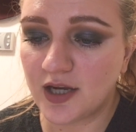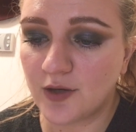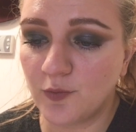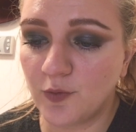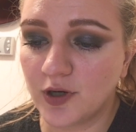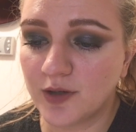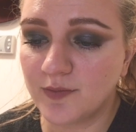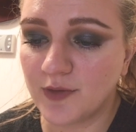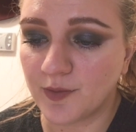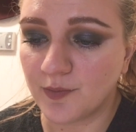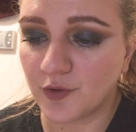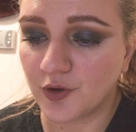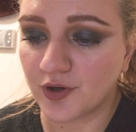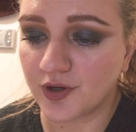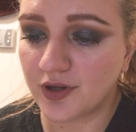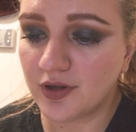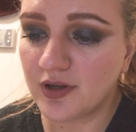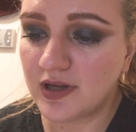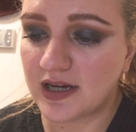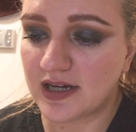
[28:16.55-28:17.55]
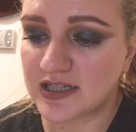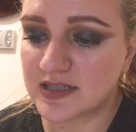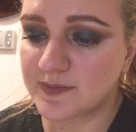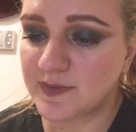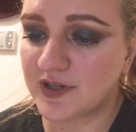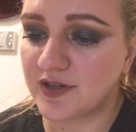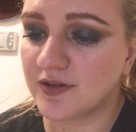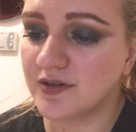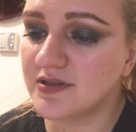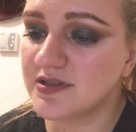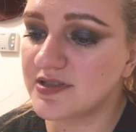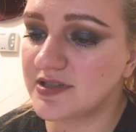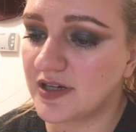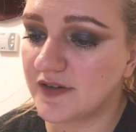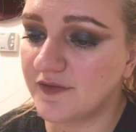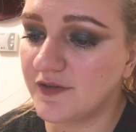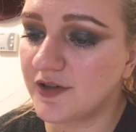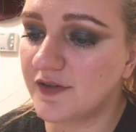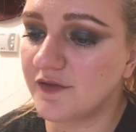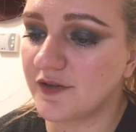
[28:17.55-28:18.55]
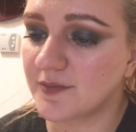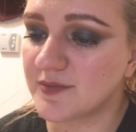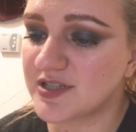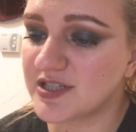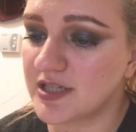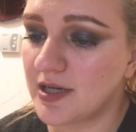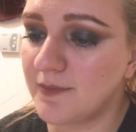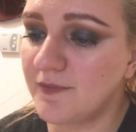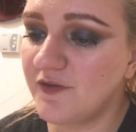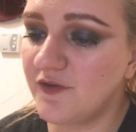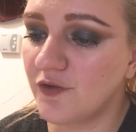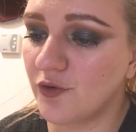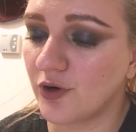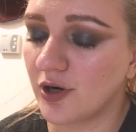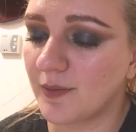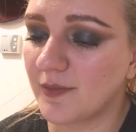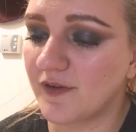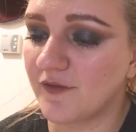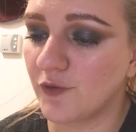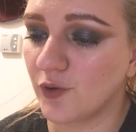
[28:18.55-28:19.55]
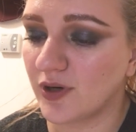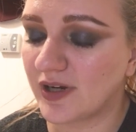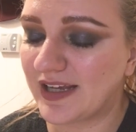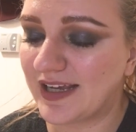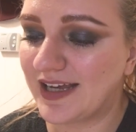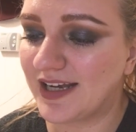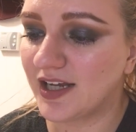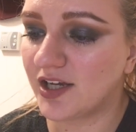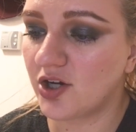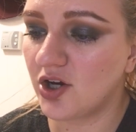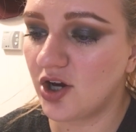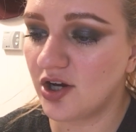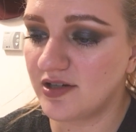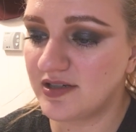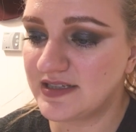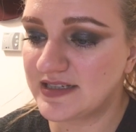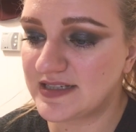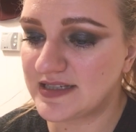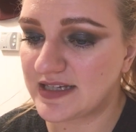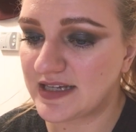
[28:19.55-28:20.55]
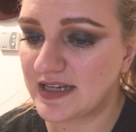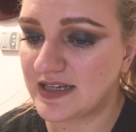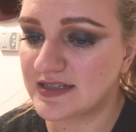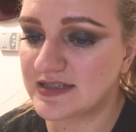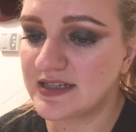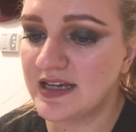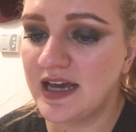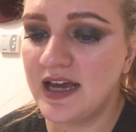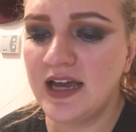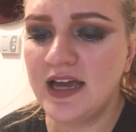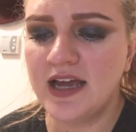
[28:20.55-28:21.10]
Edward Memorial Hospital suffered from some form of organic heart disease,